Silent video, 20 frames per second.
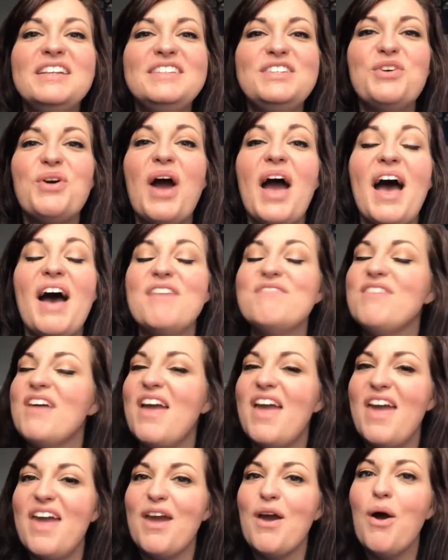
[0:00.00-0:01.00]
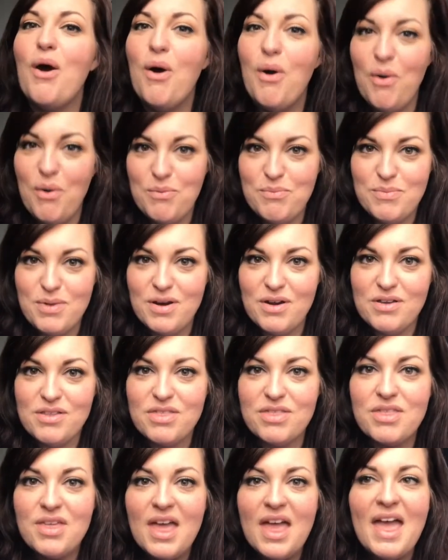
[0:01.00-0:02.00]
to have a home
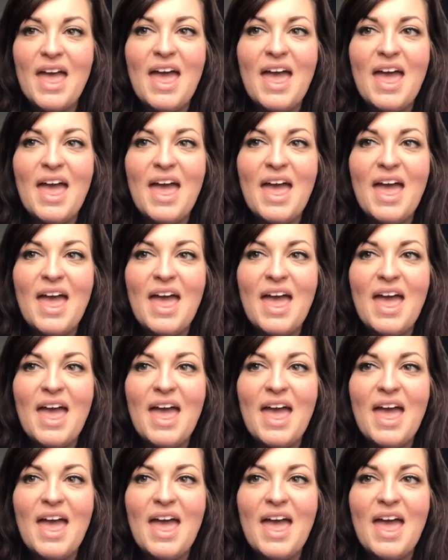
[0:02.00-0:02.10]
birth.